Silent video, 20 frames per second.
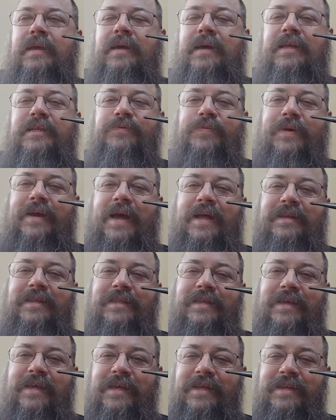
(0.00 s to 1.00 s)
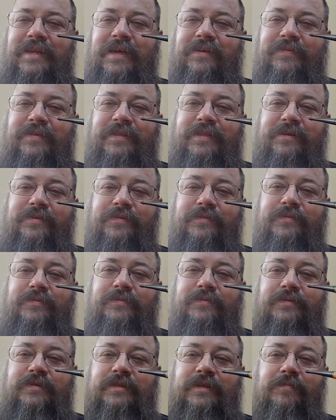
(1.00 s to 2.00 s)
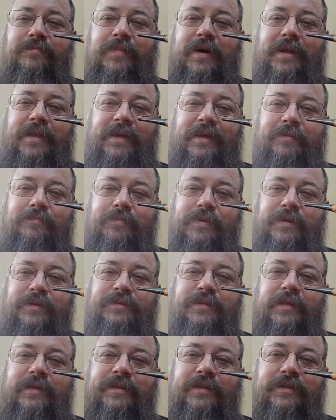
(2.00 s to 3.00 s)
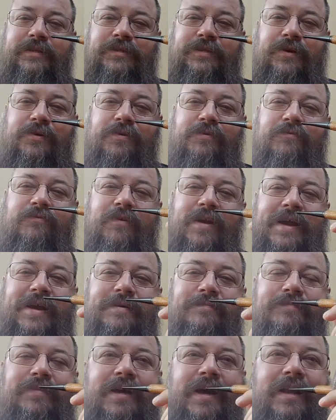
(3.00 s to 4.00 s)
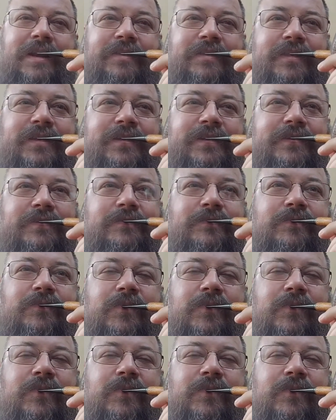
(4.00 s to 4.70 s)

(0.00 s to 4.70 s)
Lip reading: As we got to the end of it, somebody had built a little dirt ramp kind of thing.